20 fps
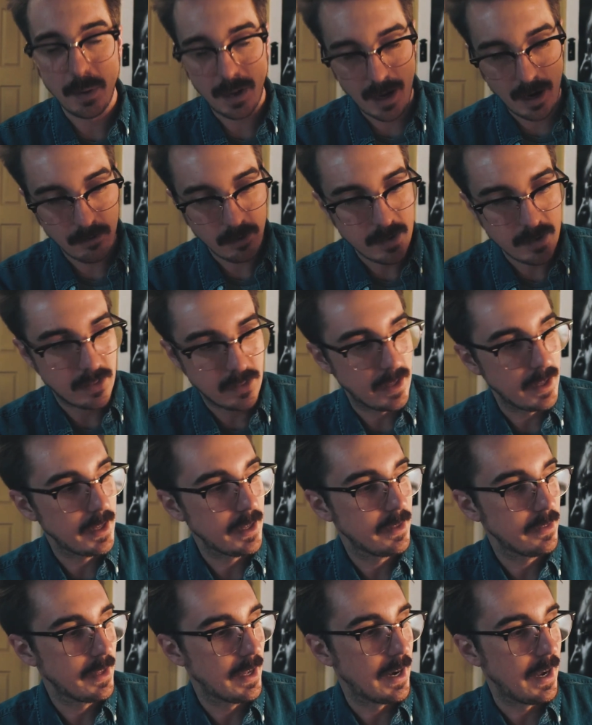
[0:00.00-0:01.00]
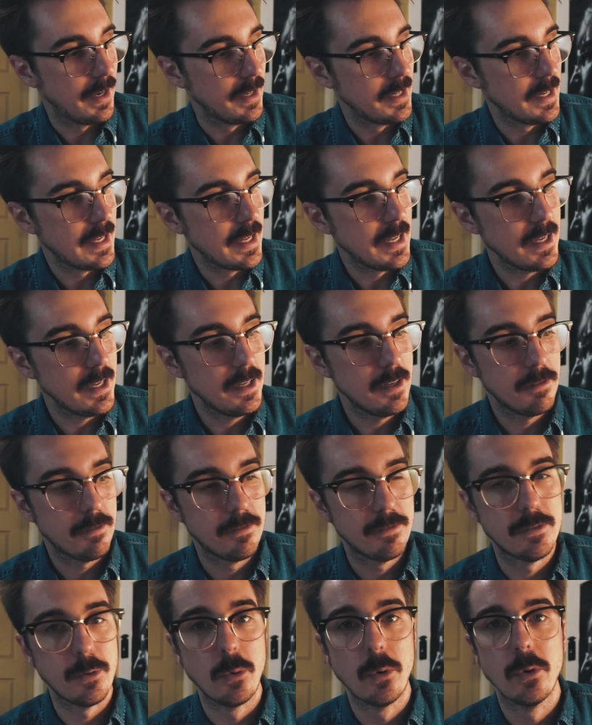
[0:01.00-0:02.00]
everything that I need
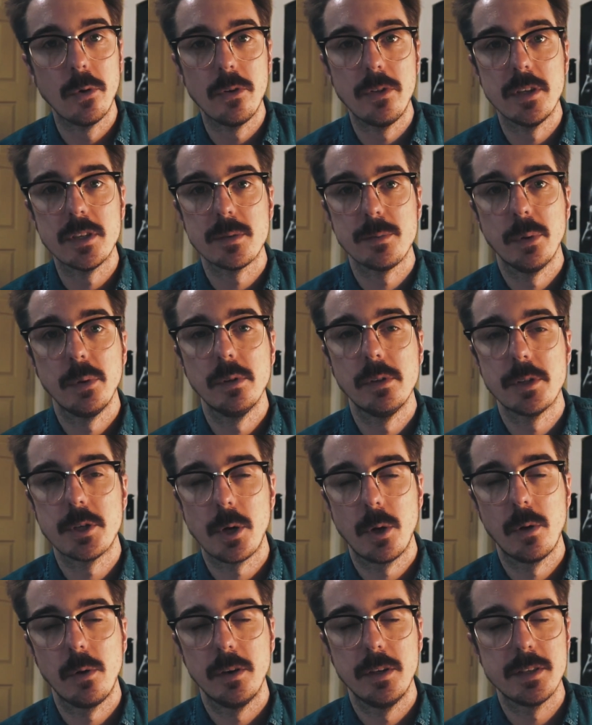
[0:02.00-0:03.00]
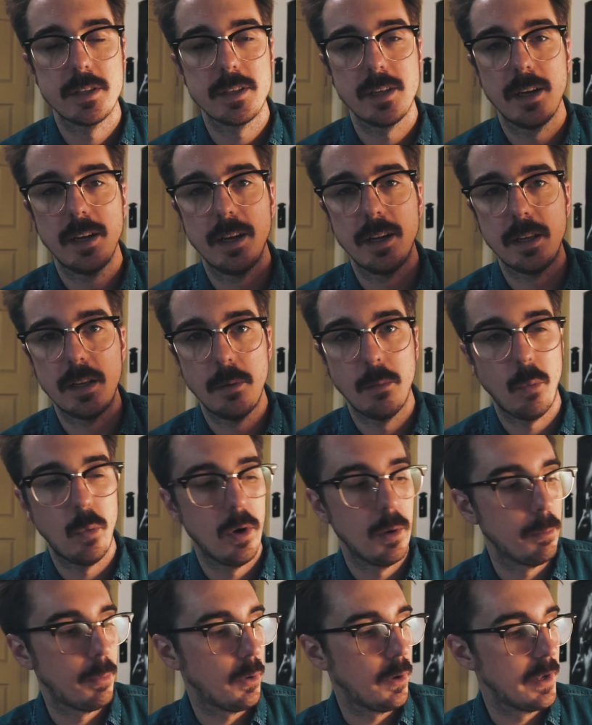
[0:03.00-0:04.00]
for this bullet journal inside in
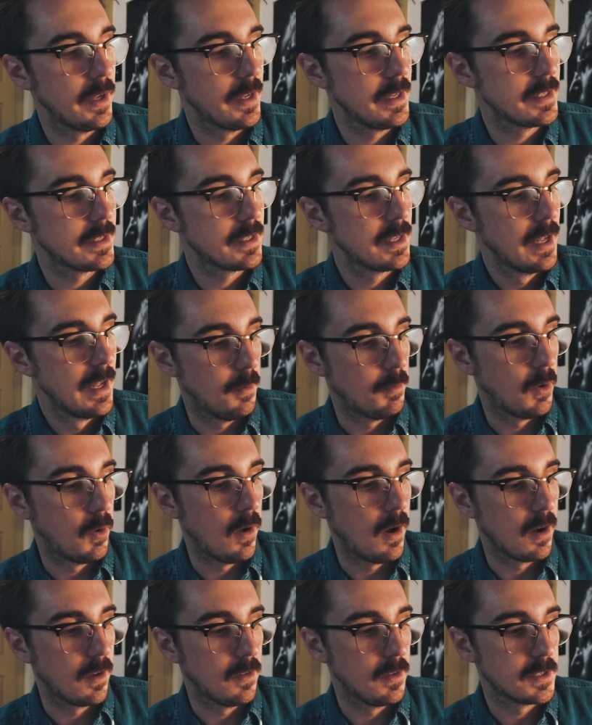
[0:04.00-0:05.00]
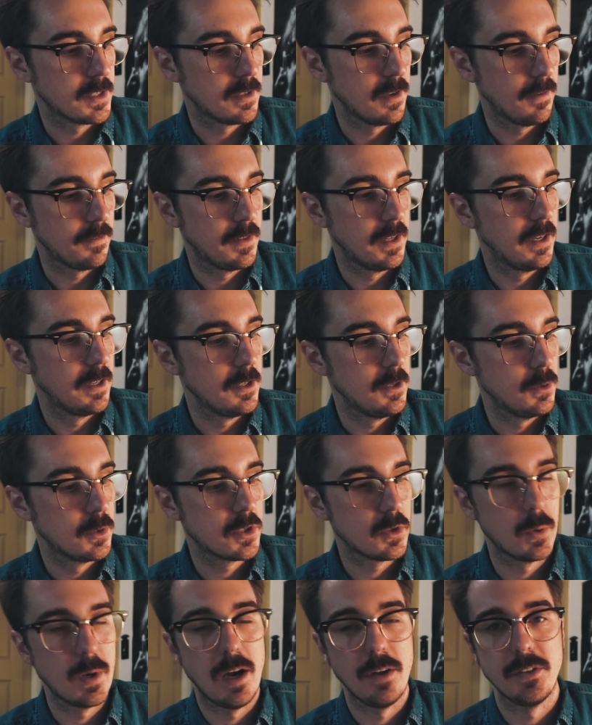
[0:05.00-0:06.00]
one place. A lot of the stuff that I use
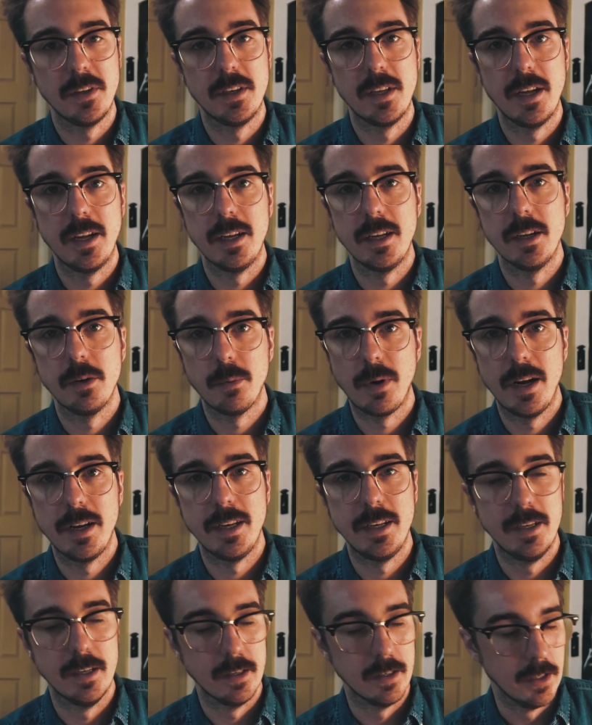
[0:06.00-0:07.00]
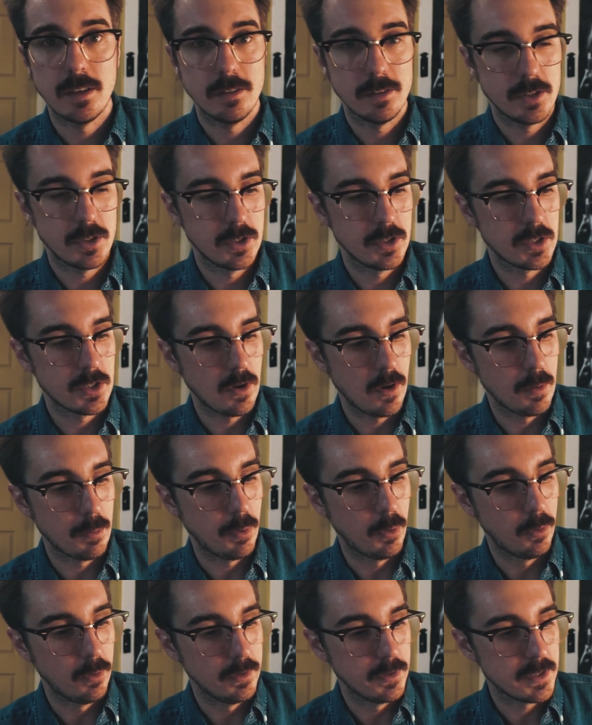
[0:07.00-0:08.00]
throughout the day right here. Now let's just start
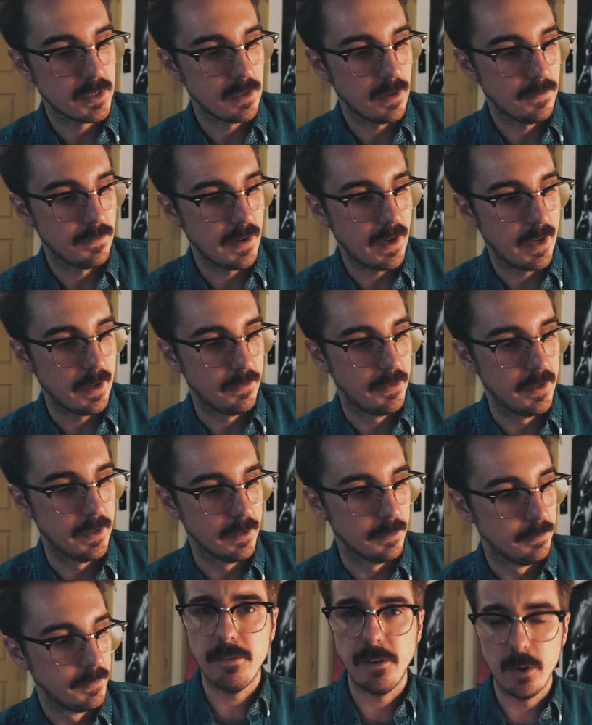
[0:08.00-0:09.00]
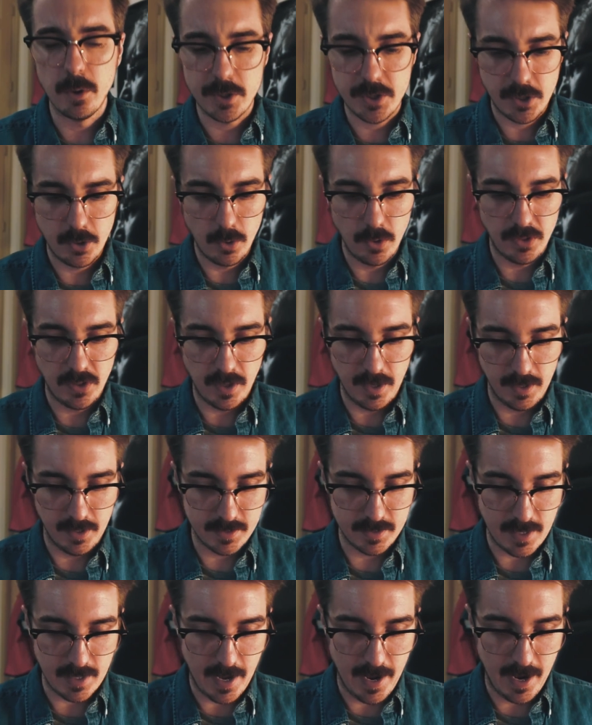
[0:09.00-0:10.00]
pulling stuff out of here. First two
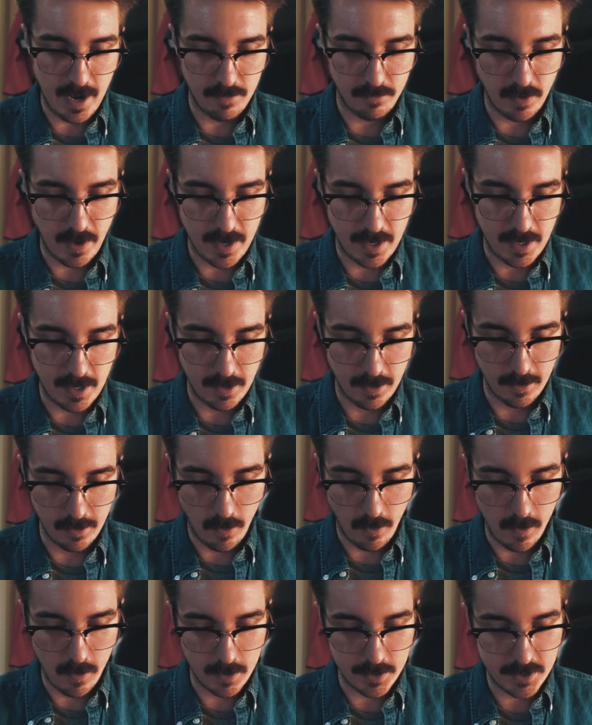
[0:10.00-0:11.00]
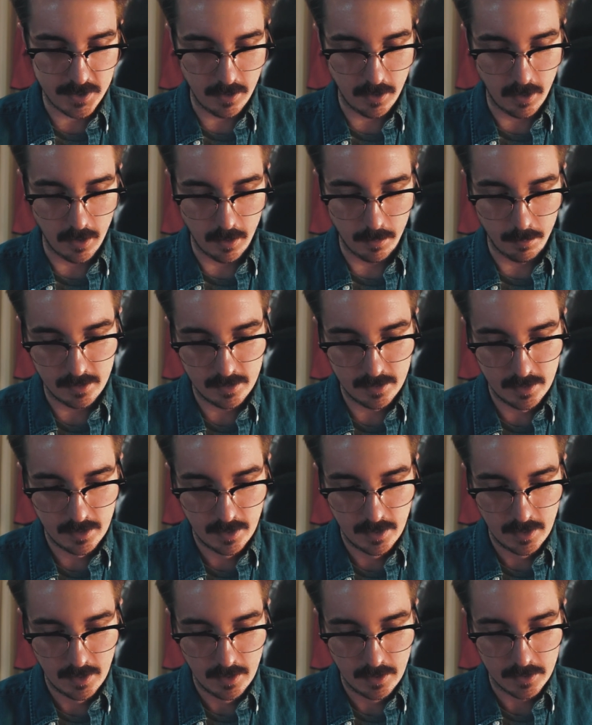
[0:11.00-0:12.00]
things I have right here are some
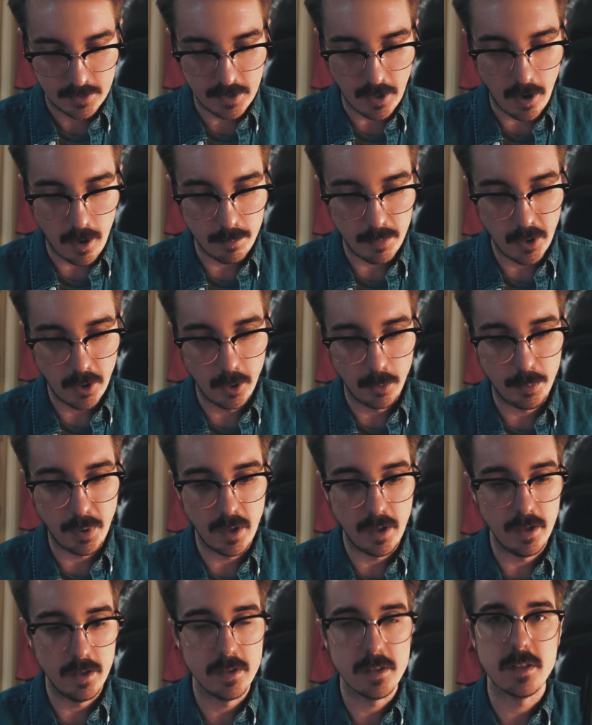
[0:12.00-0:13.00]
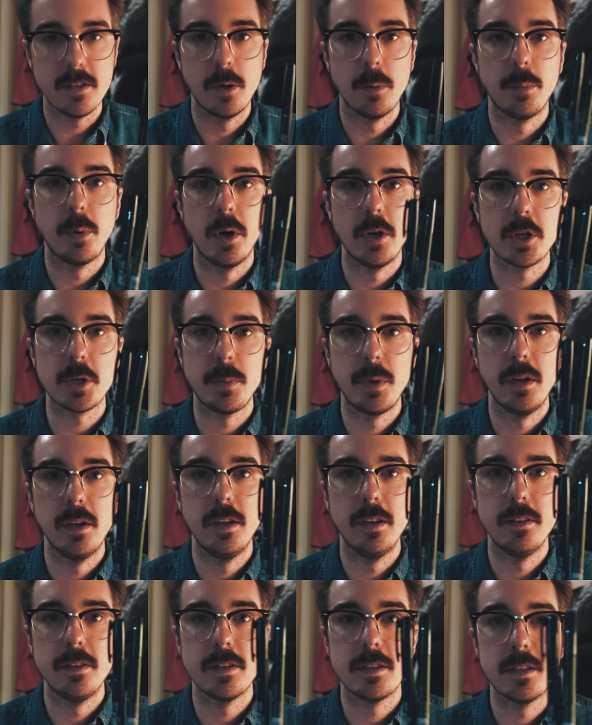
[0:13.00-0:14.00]
Tombow pens. They're brush
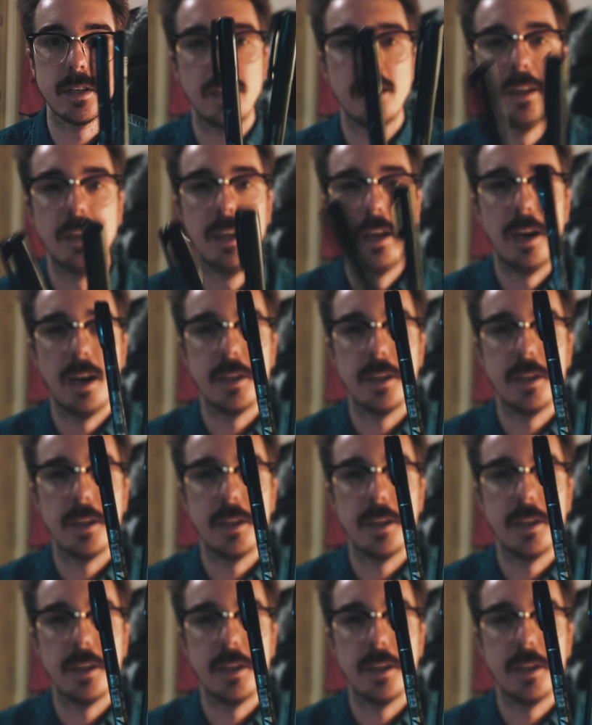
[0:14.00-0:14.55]
pens. I